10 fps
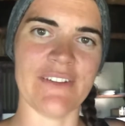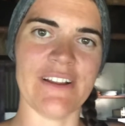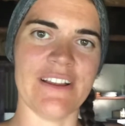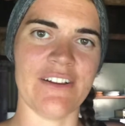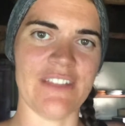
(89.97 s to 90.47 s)

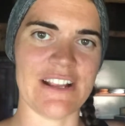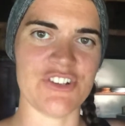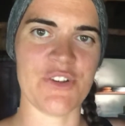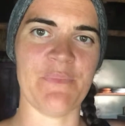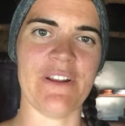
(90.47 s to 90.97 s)
There you go, like
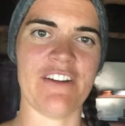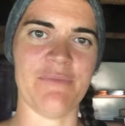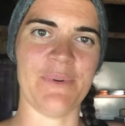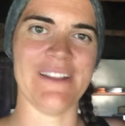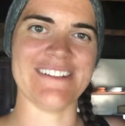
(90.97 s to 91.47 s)
a jumping
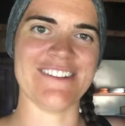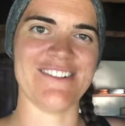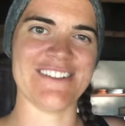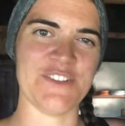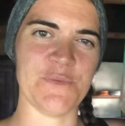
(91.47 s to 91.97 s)
off point.
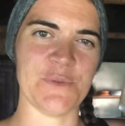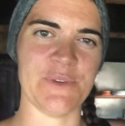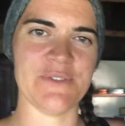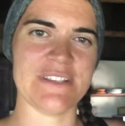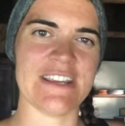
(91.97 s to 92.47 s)
So a super
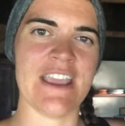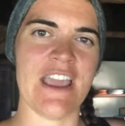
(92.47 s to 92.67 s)
boost,